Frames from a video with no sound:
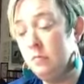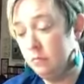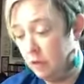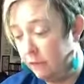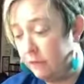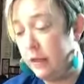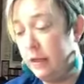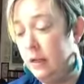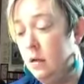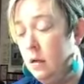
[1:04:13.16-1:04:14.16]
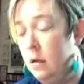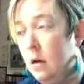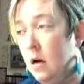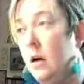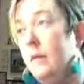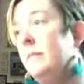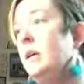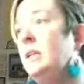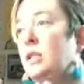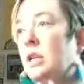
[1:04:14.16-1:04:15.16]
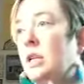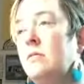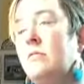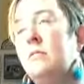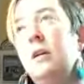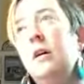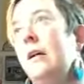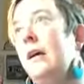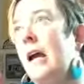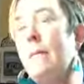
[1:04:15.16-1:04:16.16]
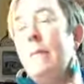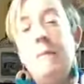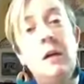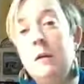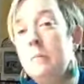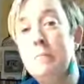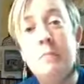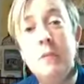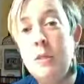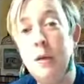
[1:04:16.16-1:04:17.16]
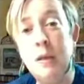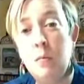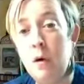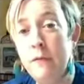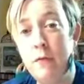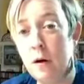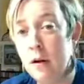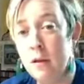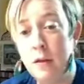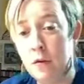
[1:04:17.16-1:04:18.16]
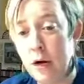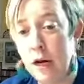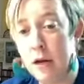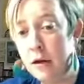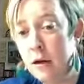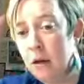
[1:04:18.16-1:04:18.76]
lovely. It's just, that happy middle between the 140 and the 3.